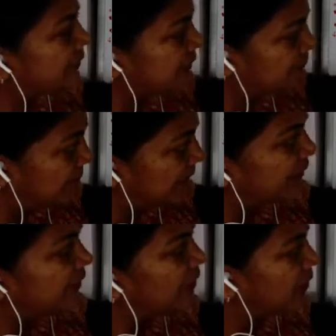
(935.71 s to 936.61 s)
the
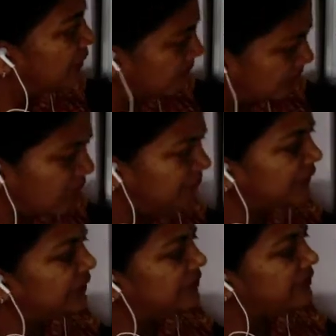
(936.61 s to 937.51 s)
parental
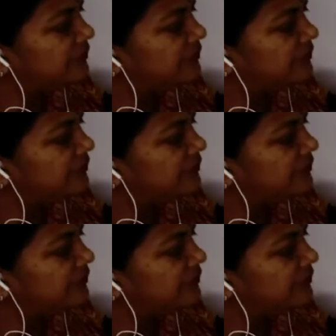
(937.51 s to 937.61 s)
recombination, uh,